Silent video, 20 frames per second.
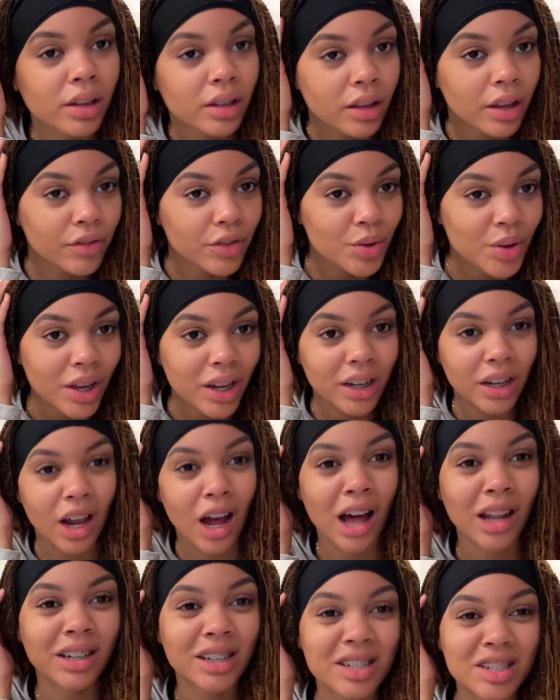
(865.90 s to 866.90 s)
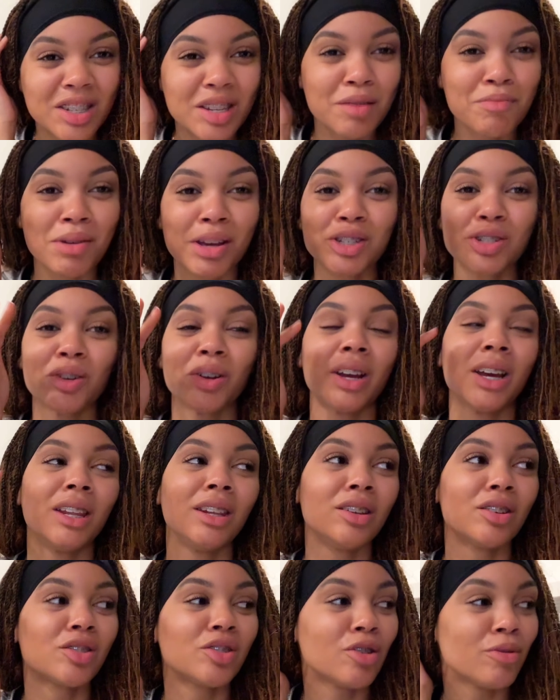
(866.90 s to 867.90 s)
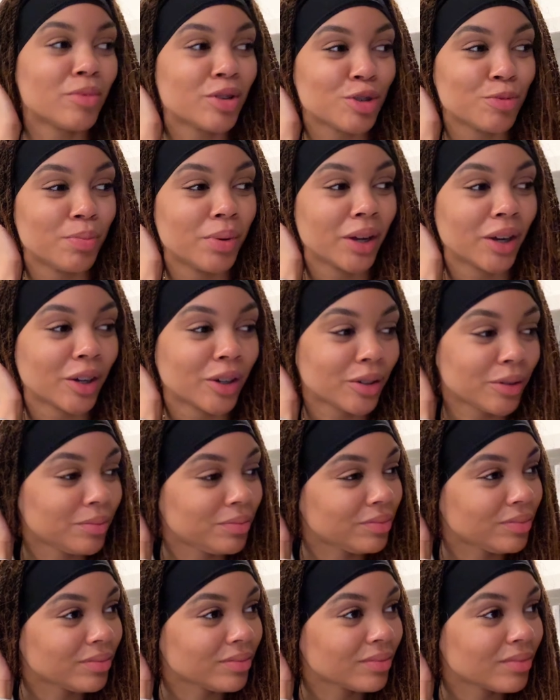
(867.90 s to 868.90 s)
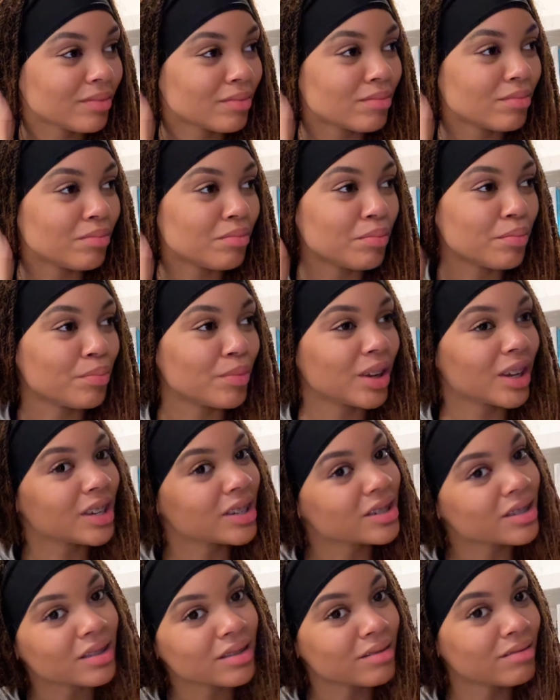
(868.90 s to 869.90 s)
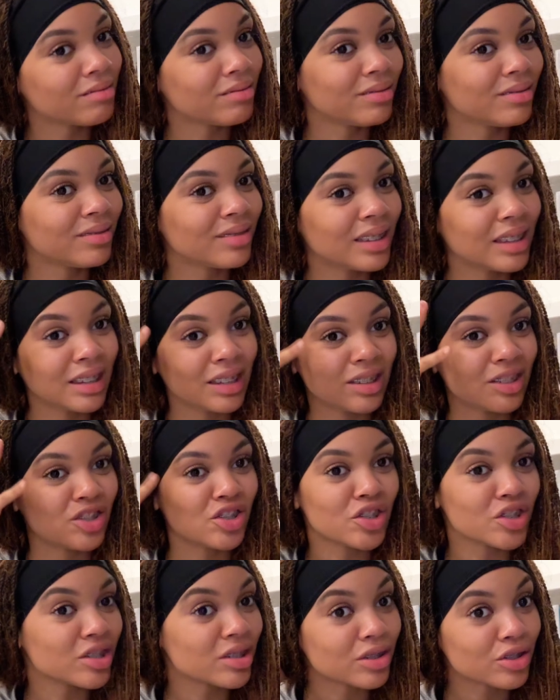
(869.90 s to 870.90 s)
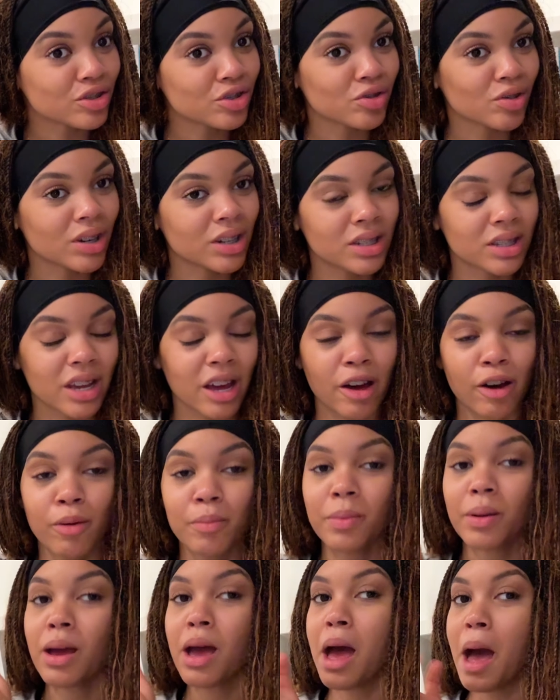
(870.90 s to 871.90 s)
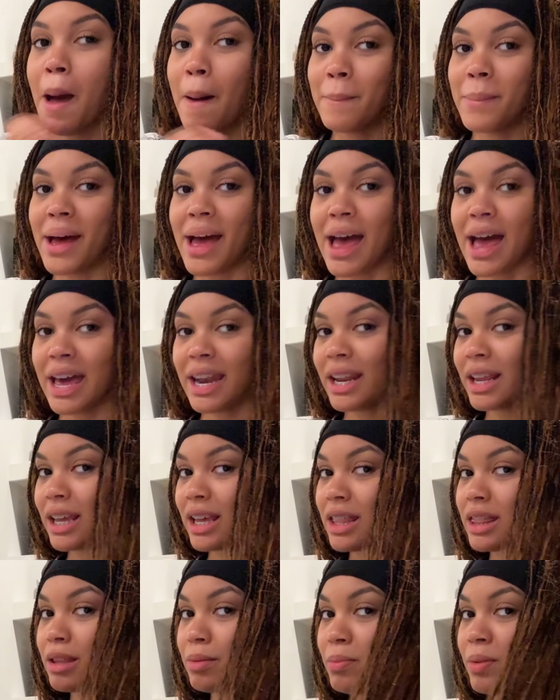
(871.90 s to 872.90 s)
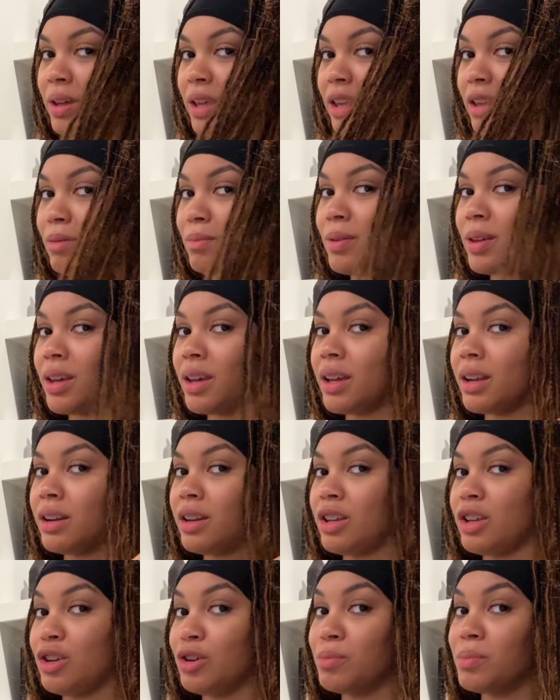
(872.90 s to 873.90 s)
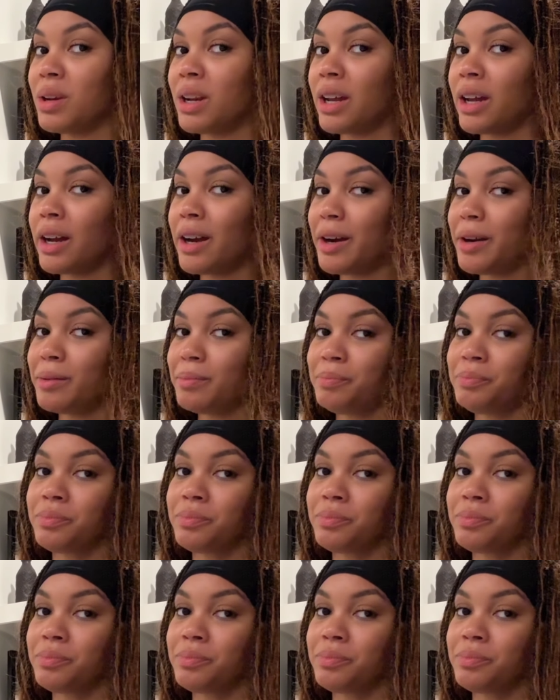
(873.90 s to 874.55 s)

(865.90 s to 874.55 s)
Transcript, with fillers: if you get knotless, it makes your head look so much bigger because it's just straight scalp. But adding in the bohemian human hair,